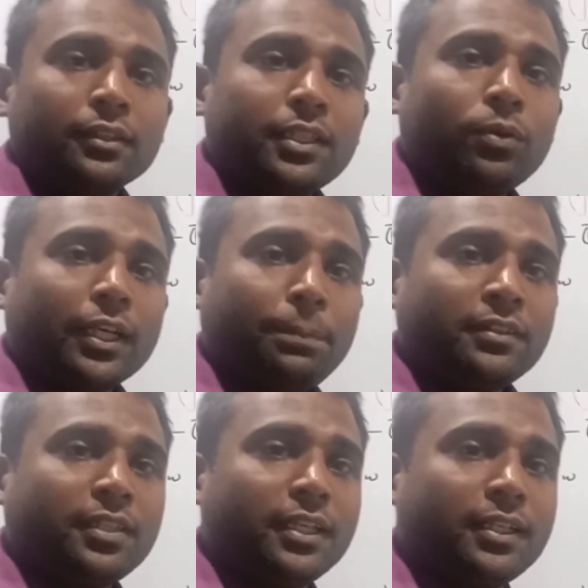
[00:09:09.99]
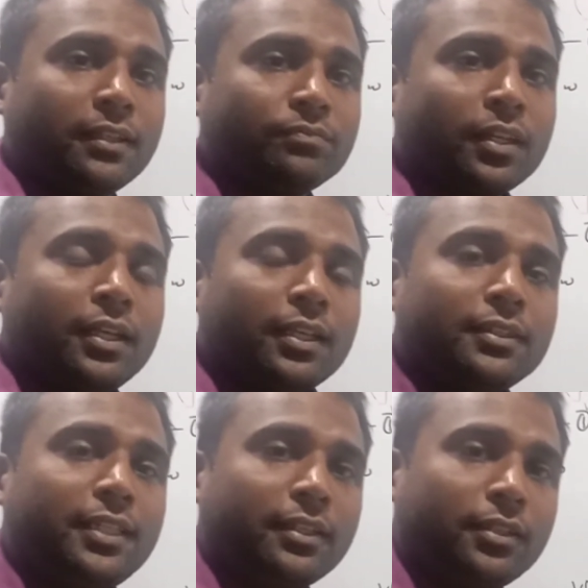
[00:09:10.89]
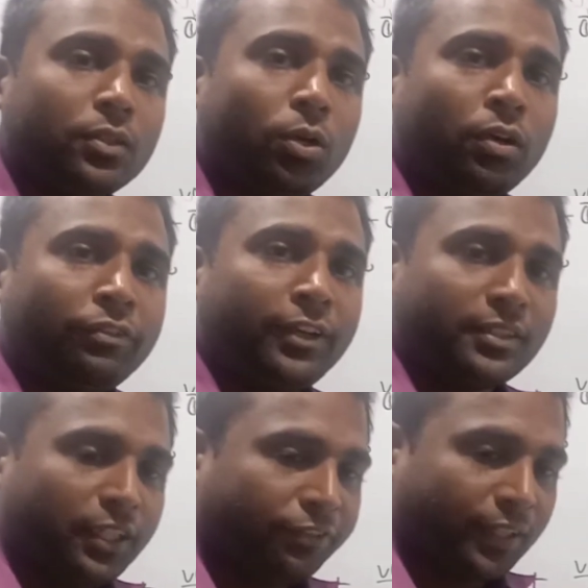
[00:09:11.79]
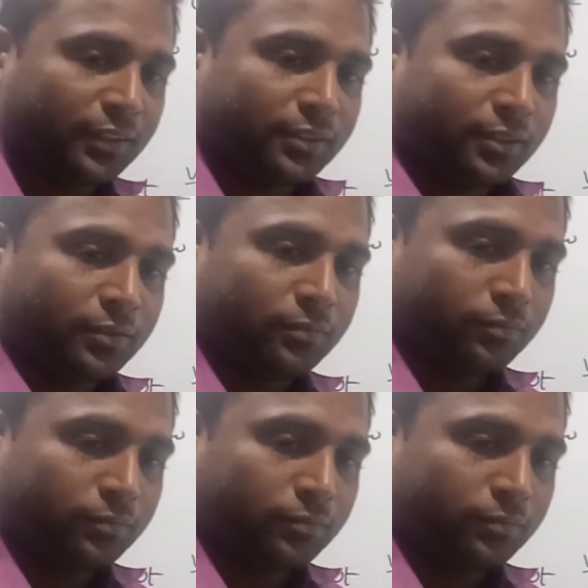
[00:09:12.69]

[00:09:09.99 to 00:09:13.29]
Then what happens here? There is no phase difference.